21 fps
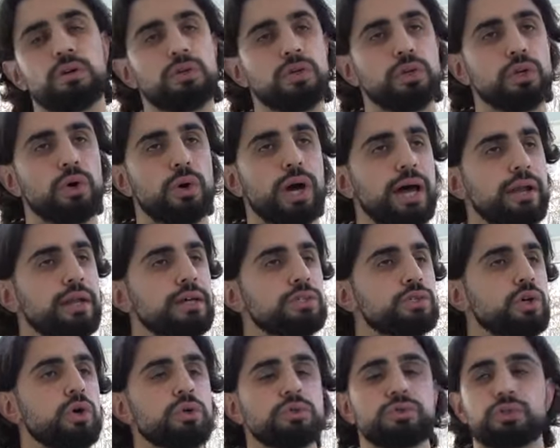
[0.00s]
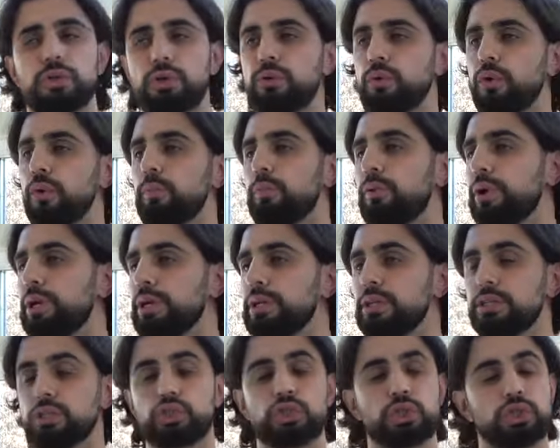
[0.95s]
you know, at his altar or pray in
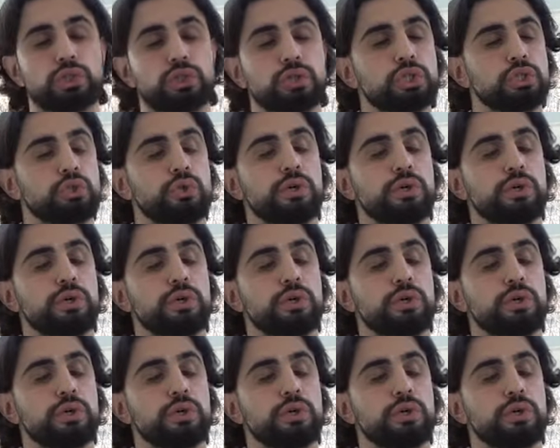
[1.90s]
his church